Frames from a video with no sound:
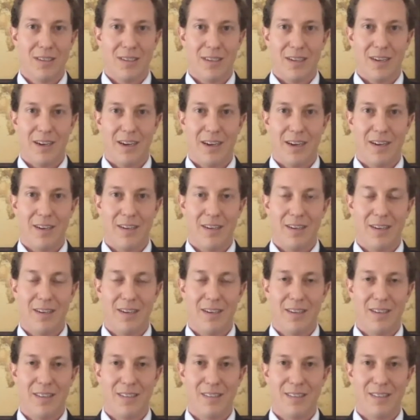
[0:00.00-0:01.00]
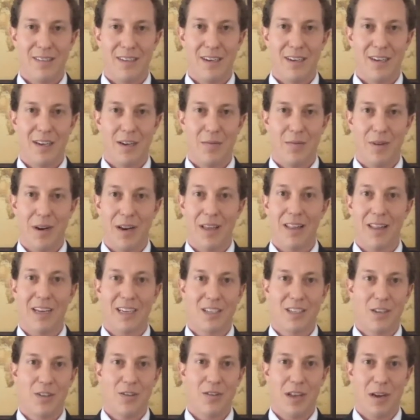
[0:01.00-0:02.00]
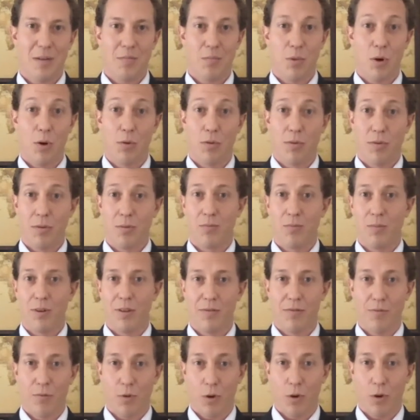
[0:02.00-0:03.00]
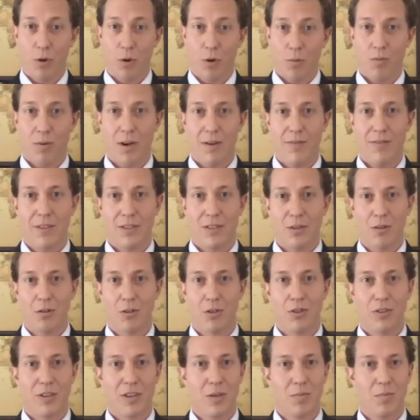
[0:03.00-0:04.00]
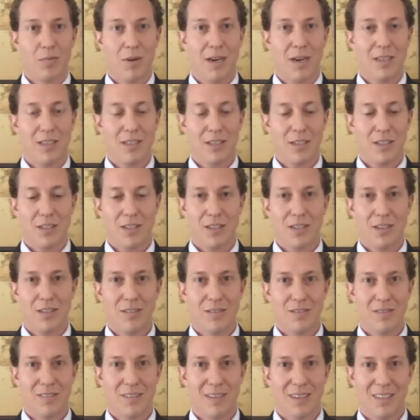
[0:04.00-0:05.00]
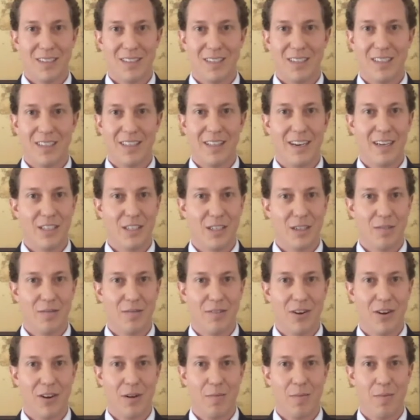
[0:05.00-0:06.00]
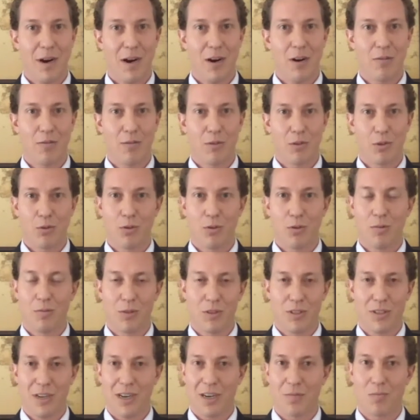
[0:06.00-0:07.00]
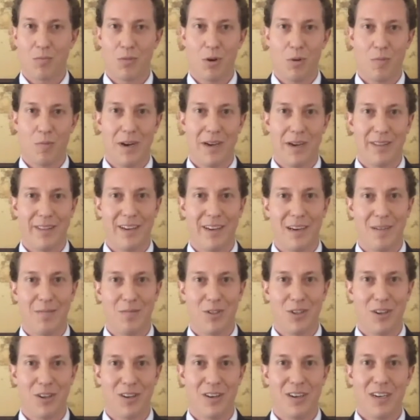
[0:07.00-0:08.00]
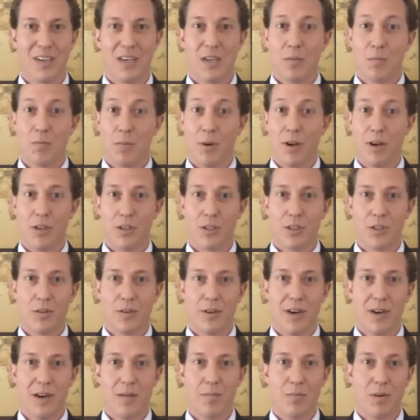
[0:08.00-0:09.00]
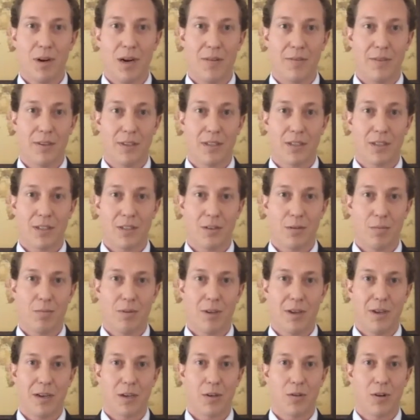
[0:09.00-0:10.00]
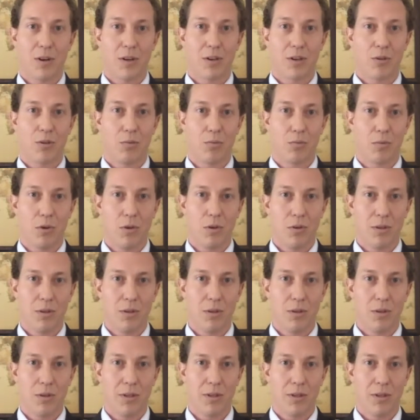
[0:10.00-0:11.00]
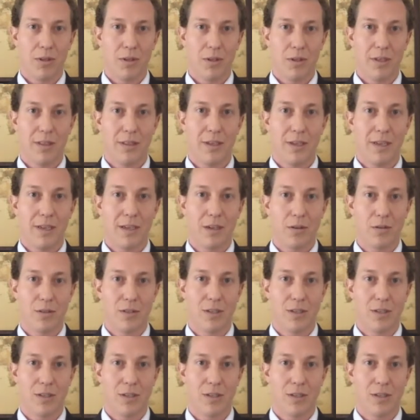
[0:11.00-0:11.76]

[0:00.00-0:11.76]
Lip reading: And I like to do that both with for-profit social enterprises still. I see that as a very powerful tool, and we'll talk more about that, I'm sure, but also nonprofits, because they play a critical role in the ecosystem.